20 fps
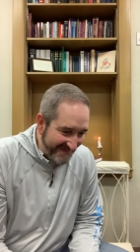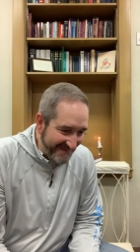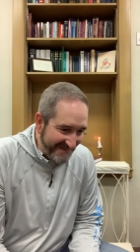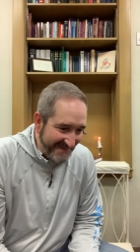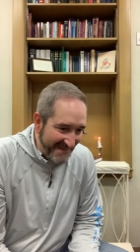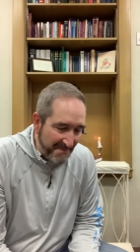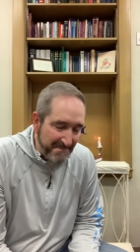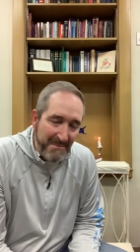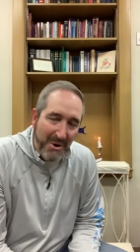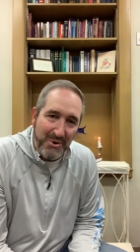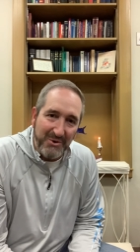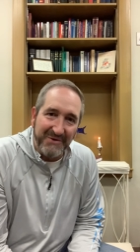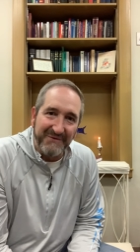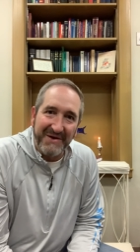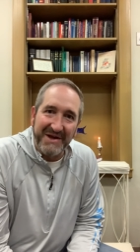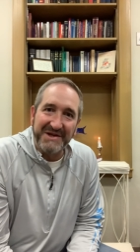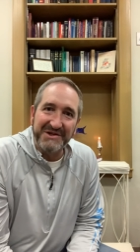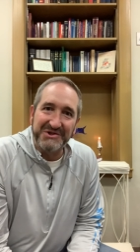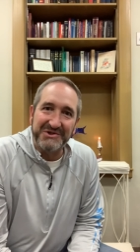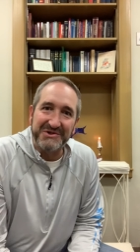that
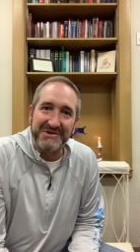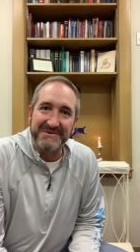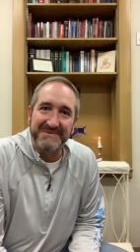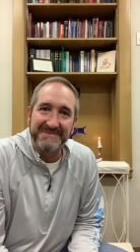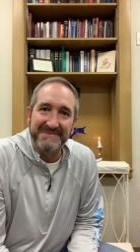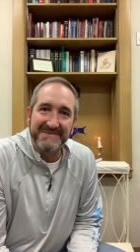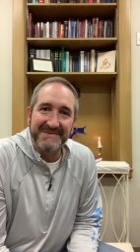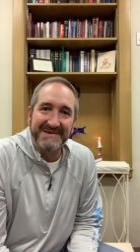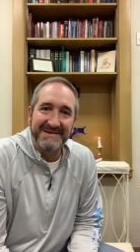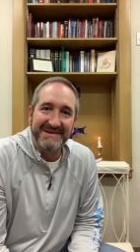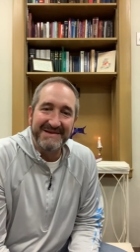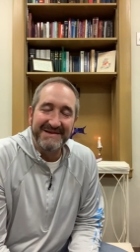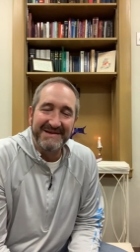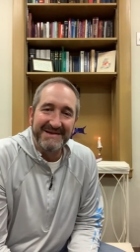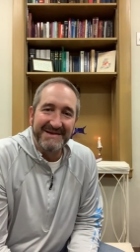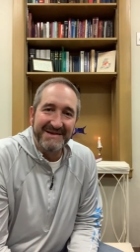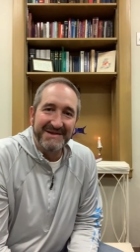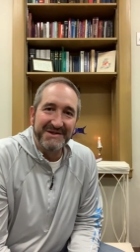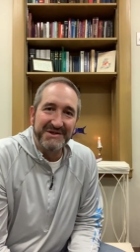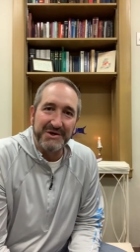motivation
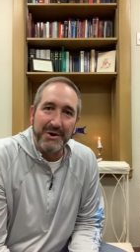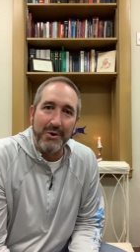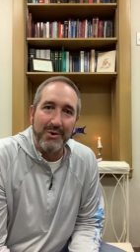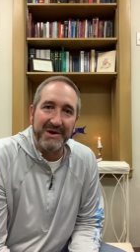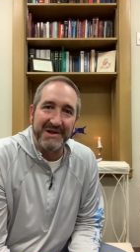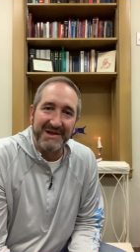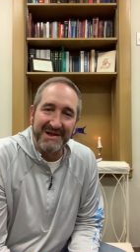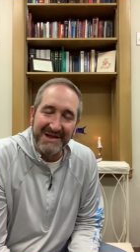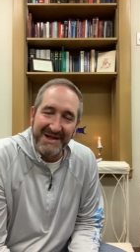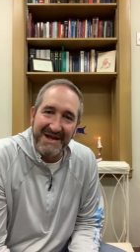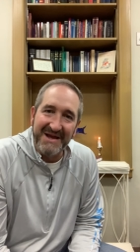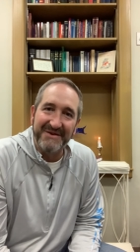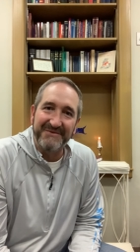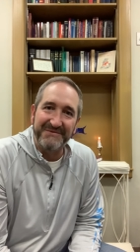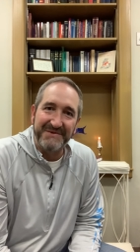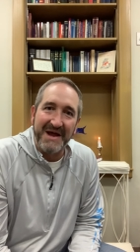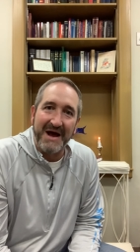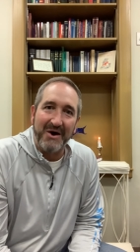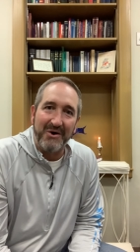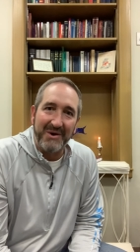to go and live
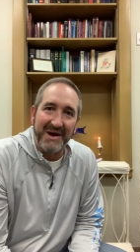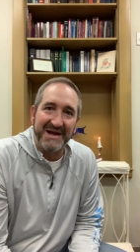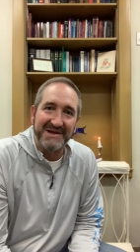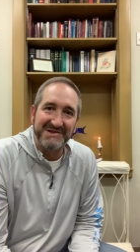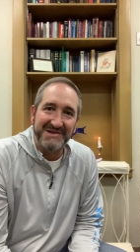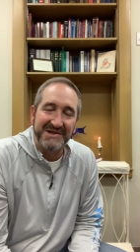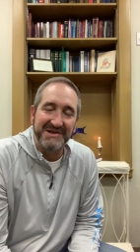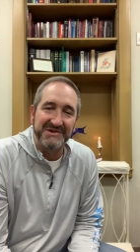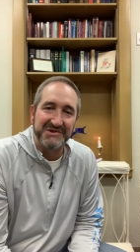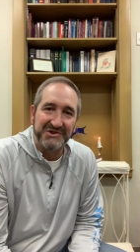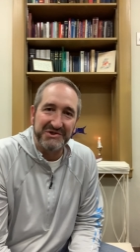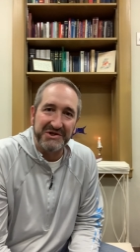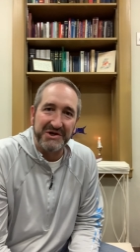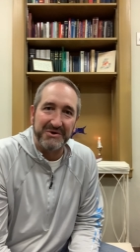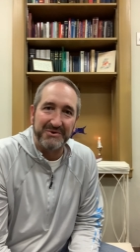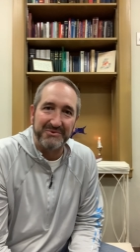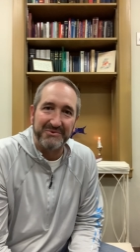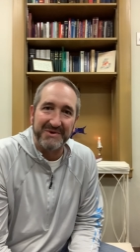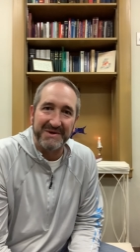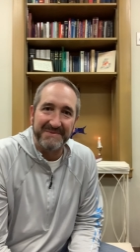now as his
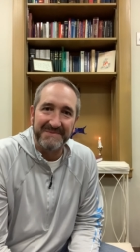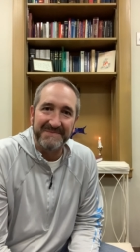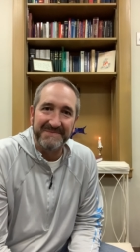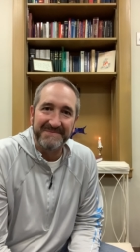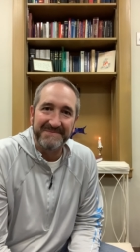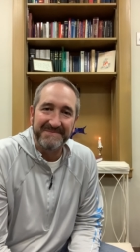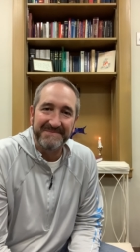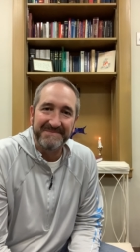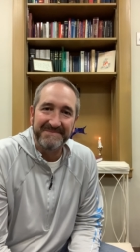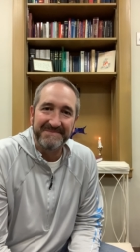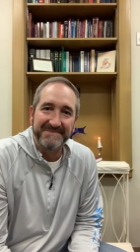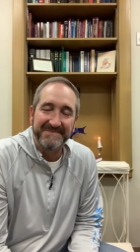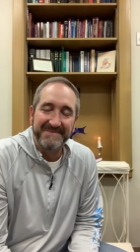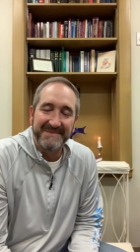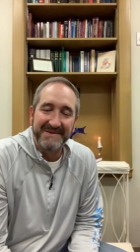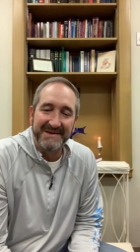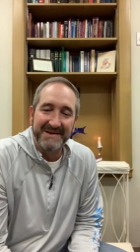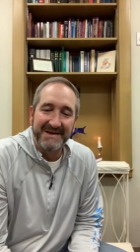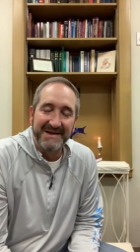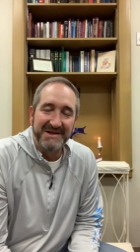children,
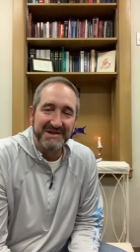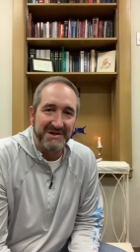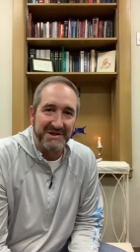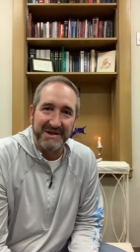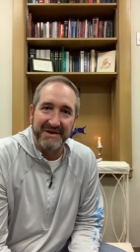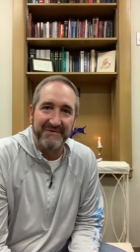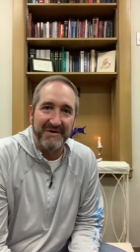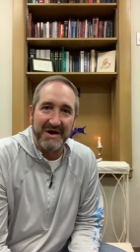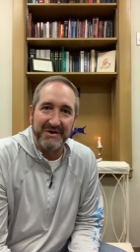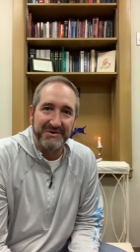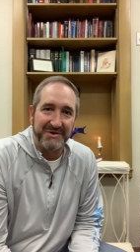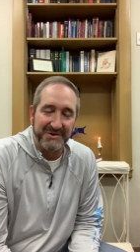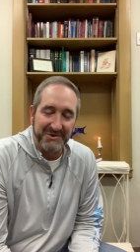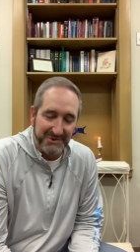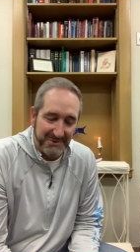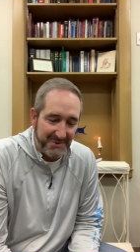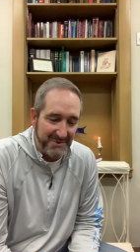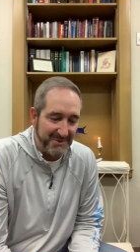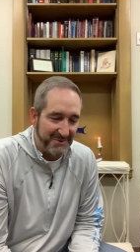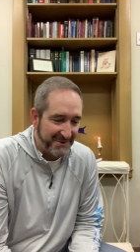to live out the
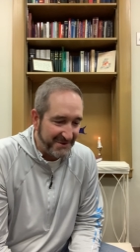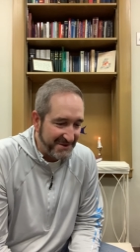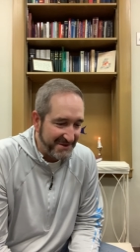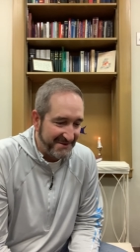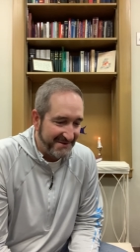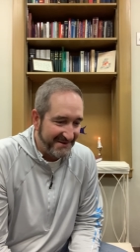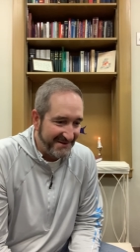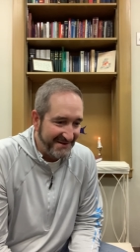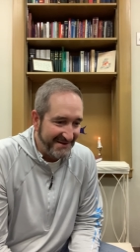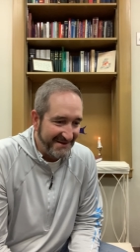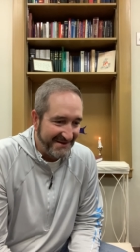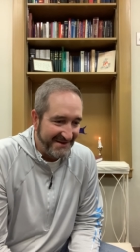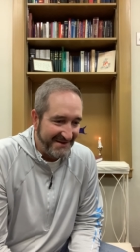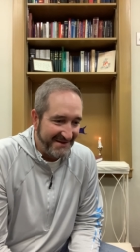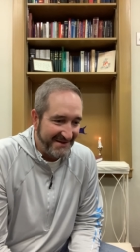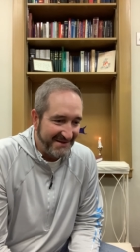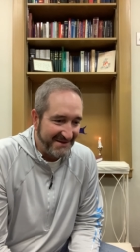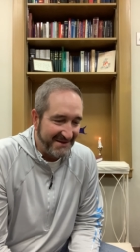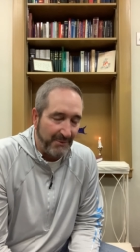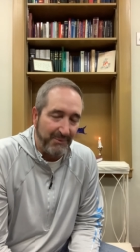truth
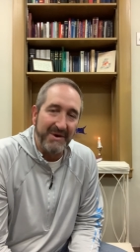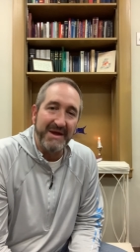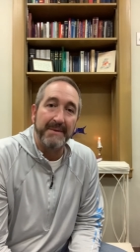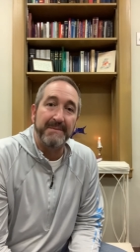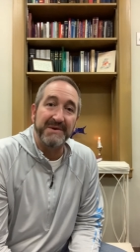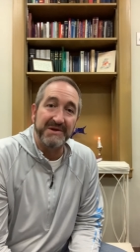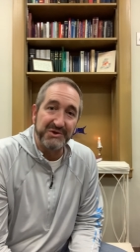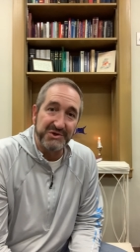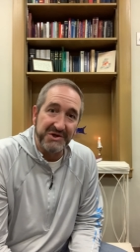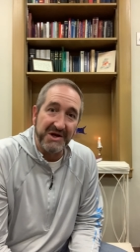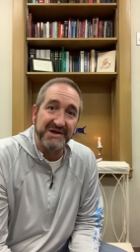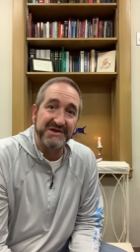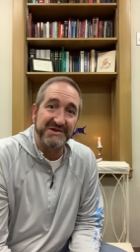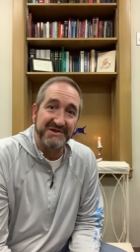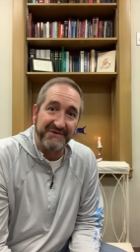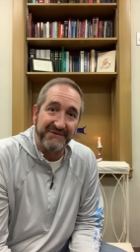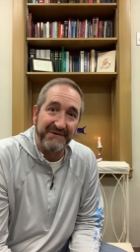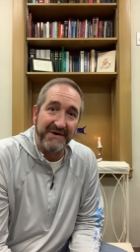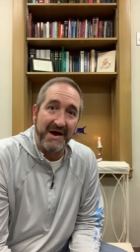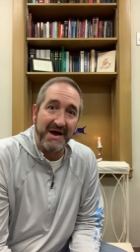that we have been
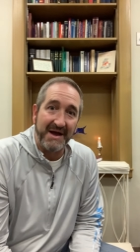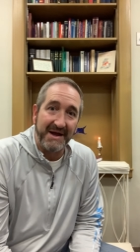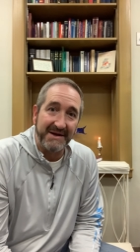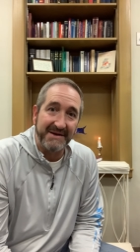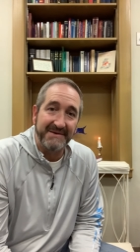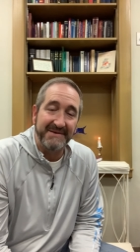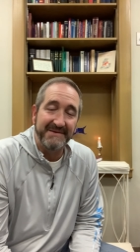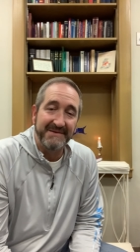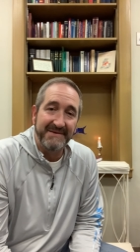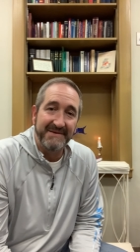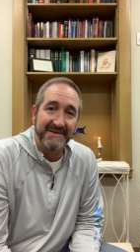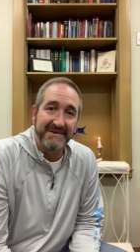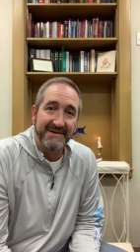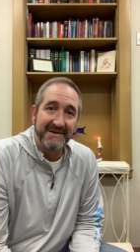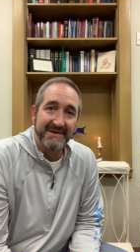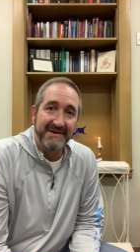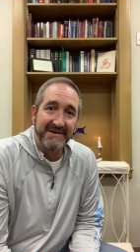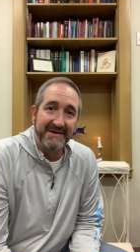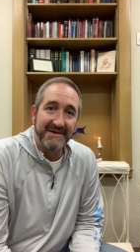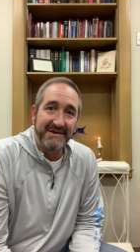justified
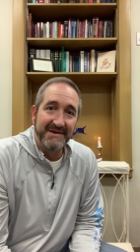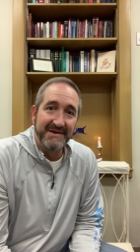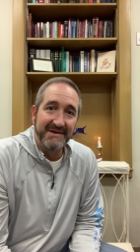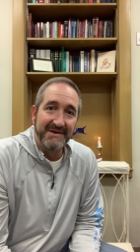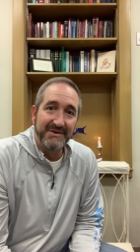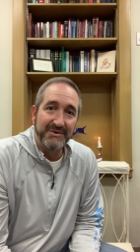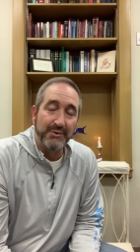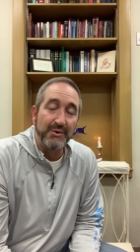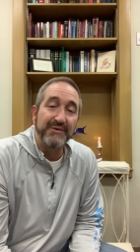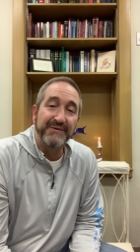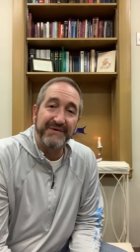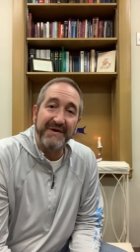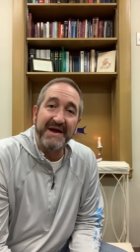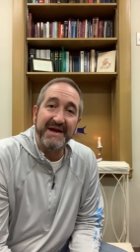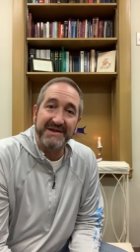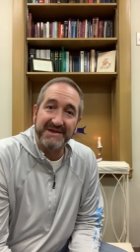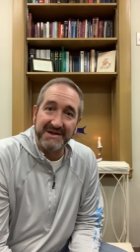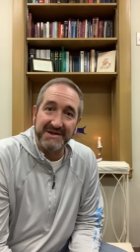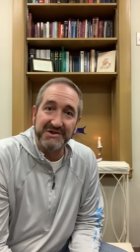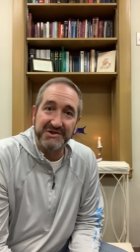through
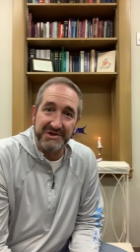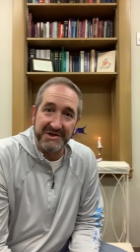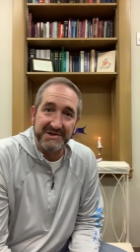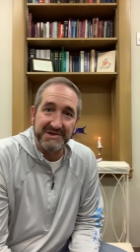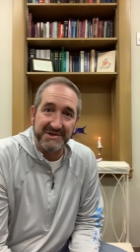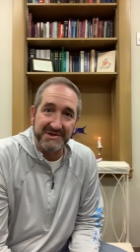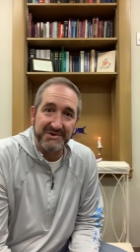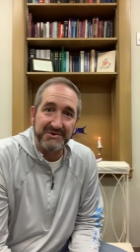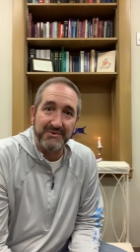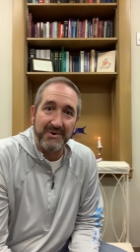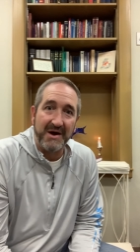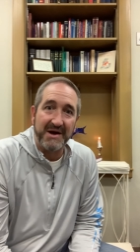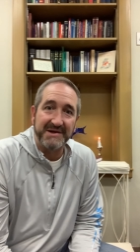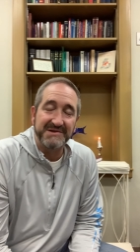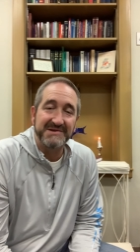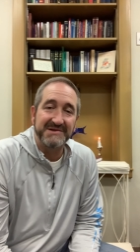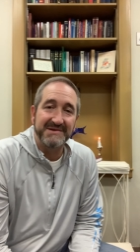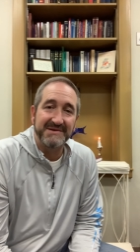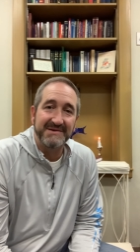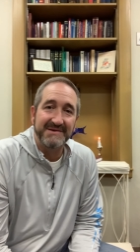faith in Jesus
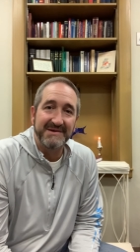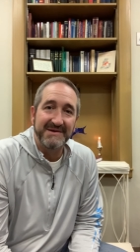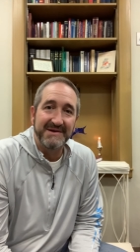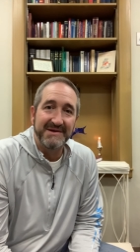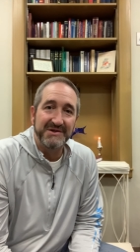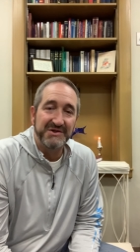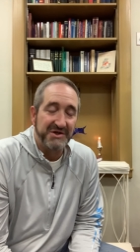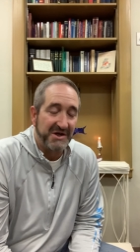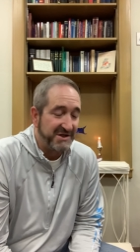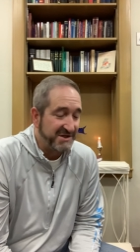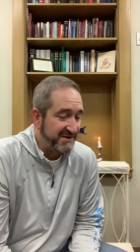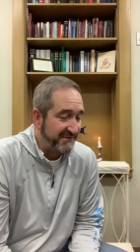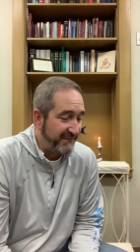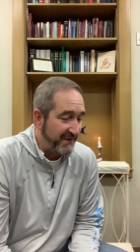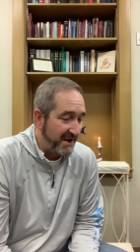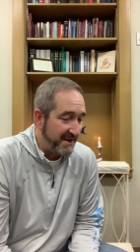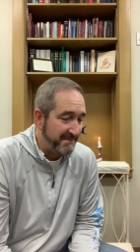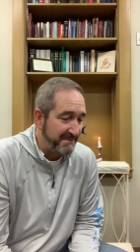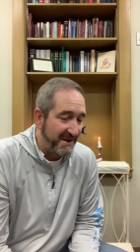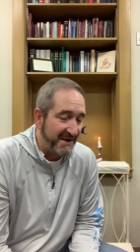Christ,
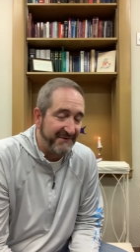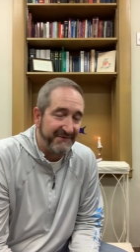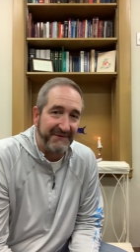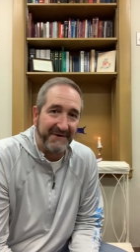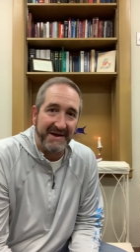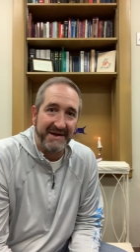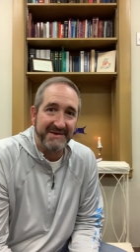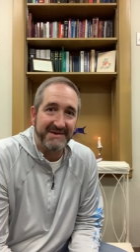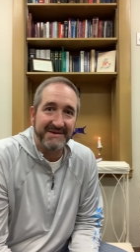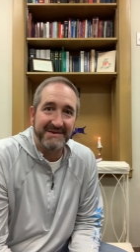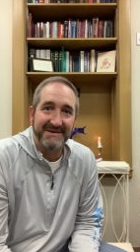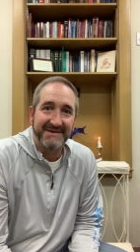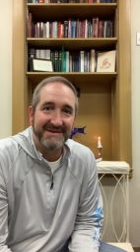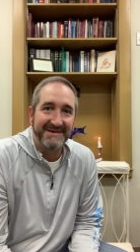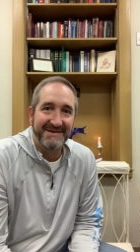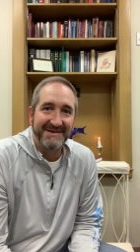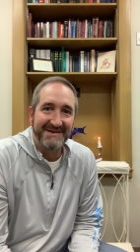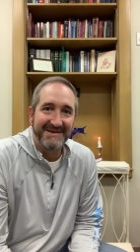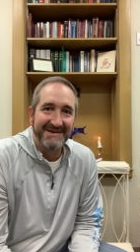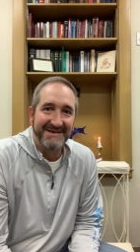justified by faith,
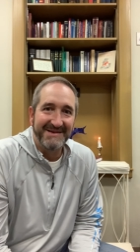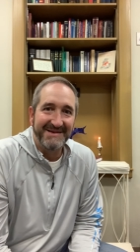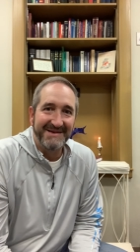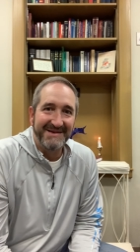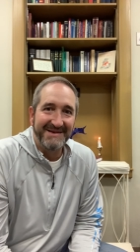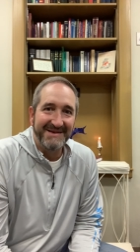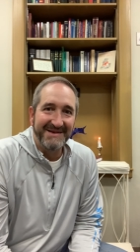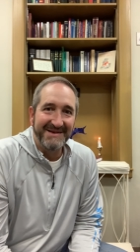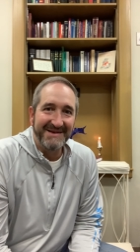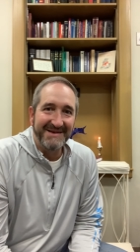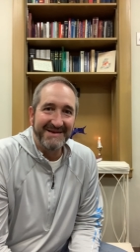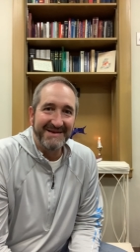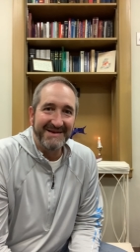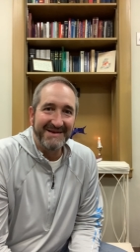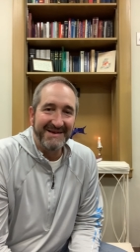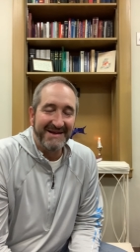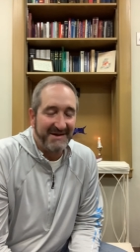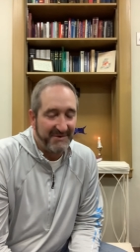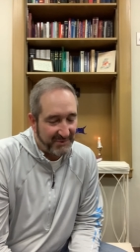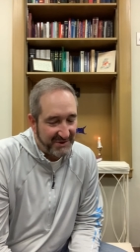
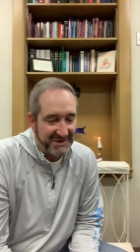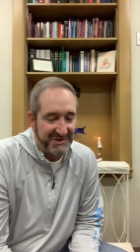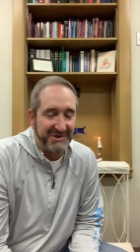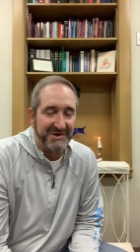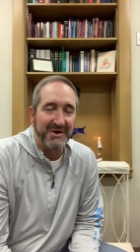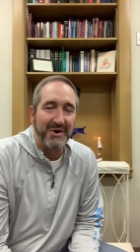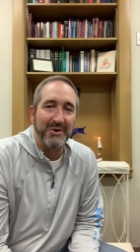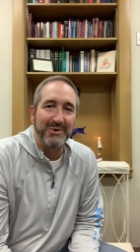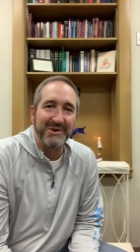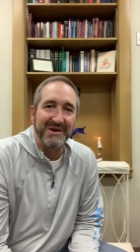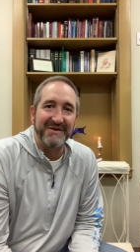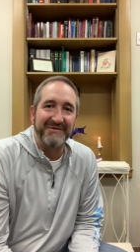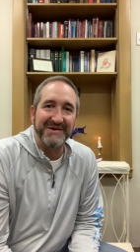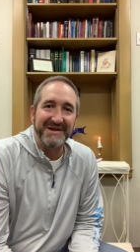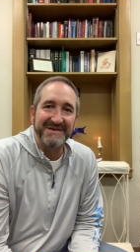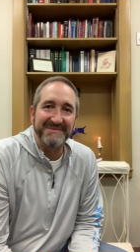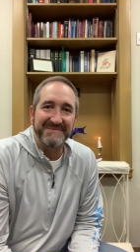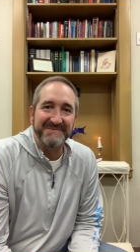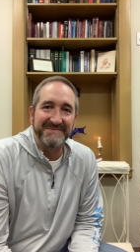and we should go live it.